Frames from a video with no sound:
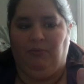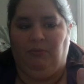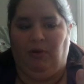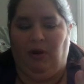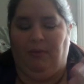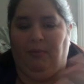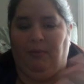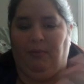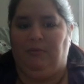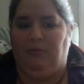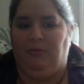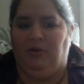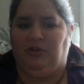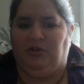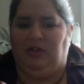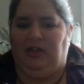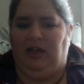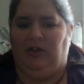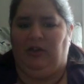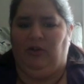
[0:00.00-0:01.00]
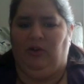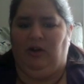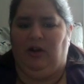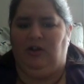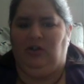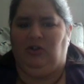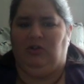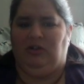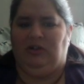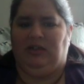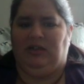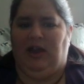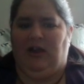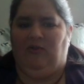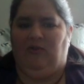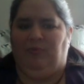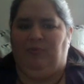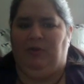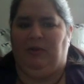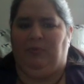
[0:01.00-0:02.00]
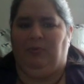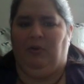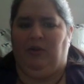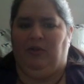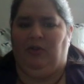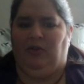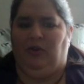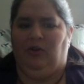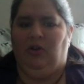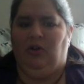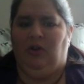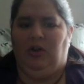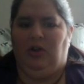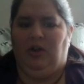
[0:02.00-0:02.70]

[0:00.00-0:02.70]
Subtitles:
probably most of the other countries have Big Brother,